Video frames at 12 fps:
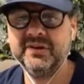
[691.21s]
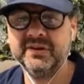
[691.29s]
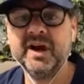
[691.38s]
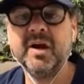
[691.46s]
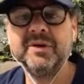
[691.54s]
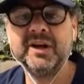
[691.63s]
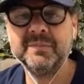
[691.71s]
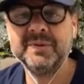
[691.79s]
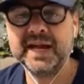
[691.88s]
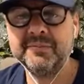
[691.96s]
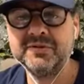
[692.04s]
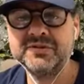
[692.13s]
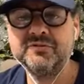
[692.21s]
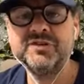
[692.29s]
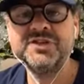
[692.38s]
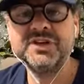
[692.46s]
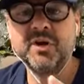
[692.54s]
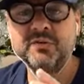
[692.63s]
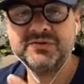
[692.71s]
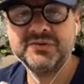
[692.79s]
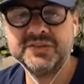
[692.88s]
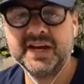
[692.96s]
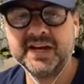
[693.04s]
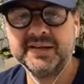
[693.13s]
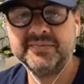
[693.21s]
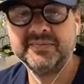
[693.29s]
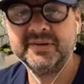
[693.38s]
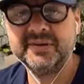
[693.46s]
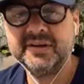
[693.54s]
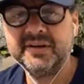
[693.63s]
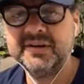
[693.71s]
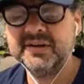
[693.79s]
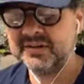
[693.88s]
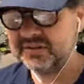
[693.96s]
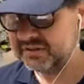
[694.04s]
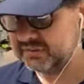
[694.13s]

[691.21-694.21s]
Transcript: I'm going to be able to resolve today. So we